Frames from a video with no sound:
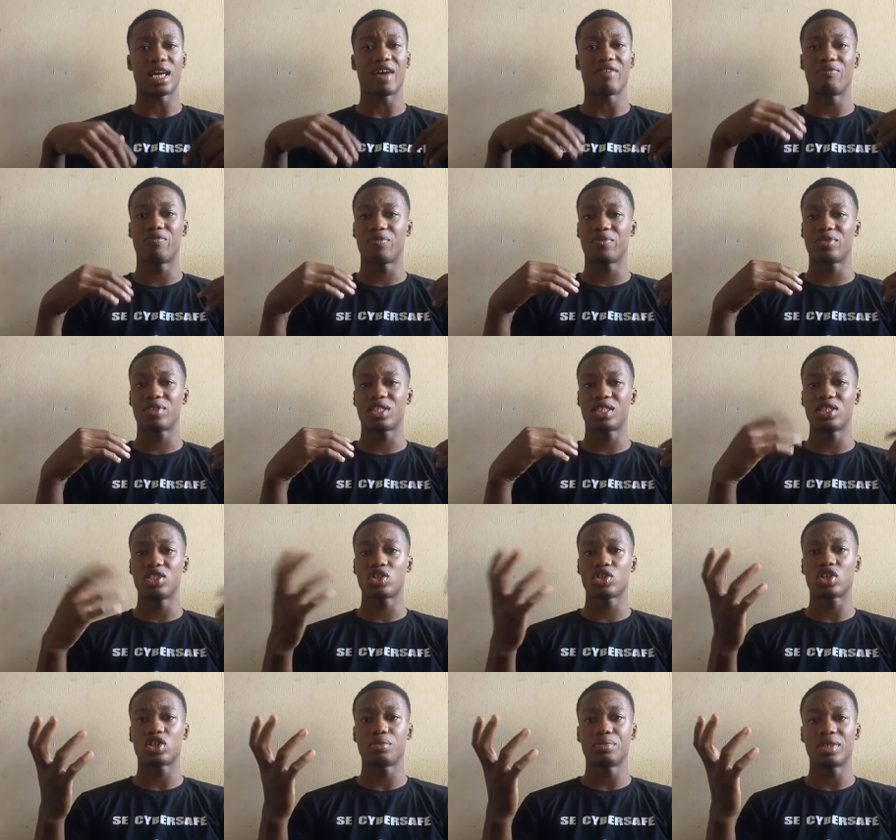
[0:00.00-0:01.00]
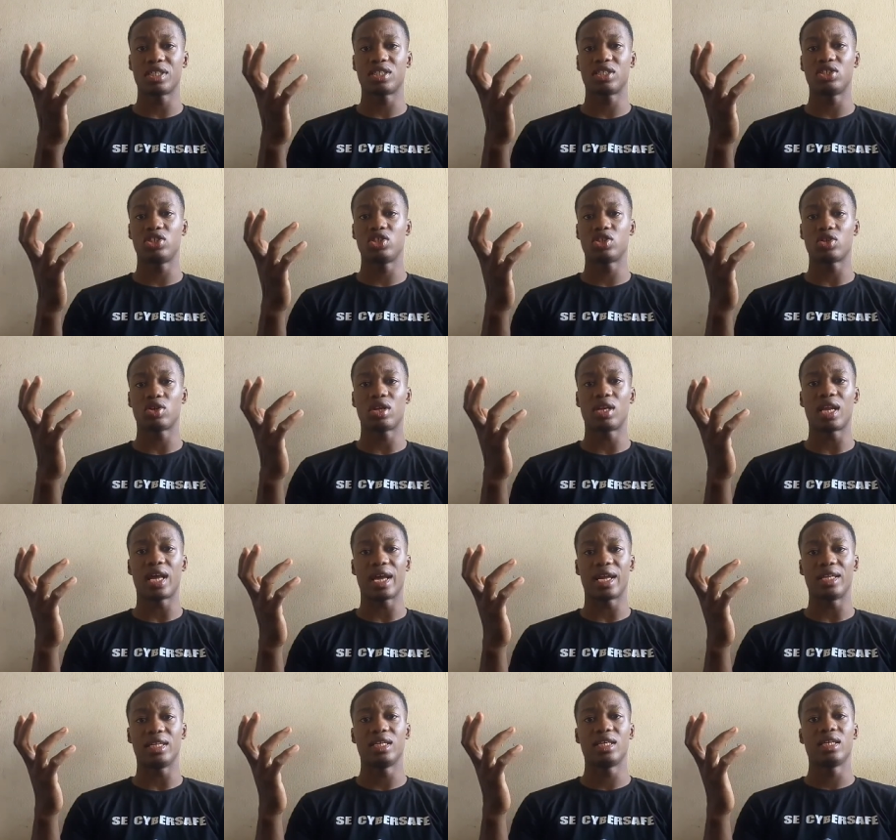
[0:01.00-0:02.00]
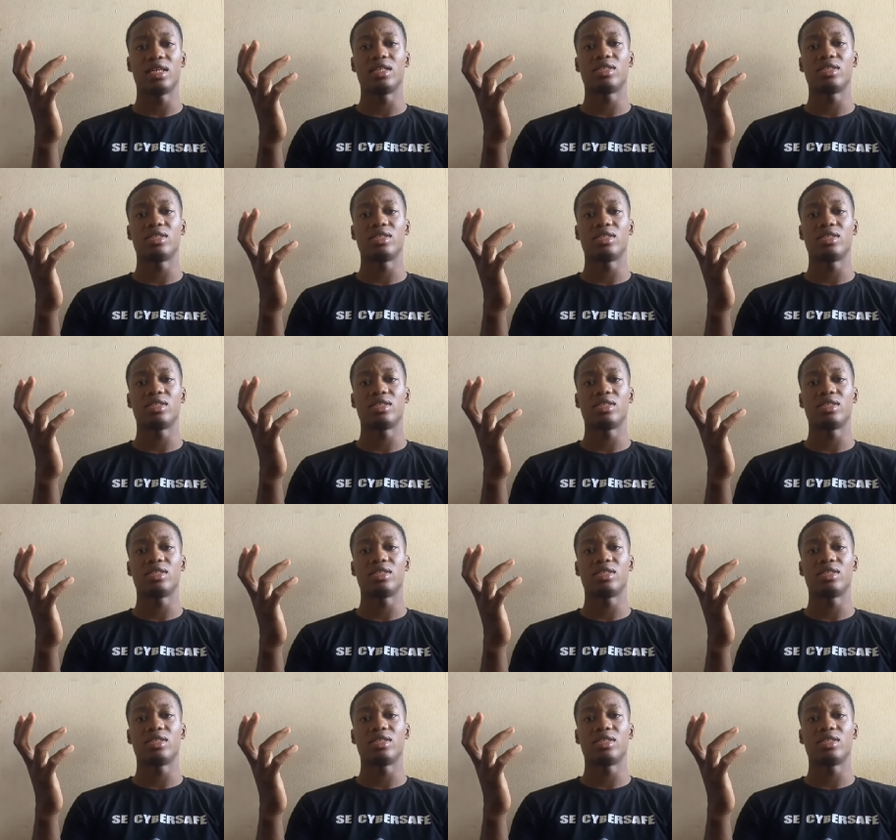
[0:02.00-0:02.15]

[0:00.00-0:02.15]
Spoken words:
I've seen such messages online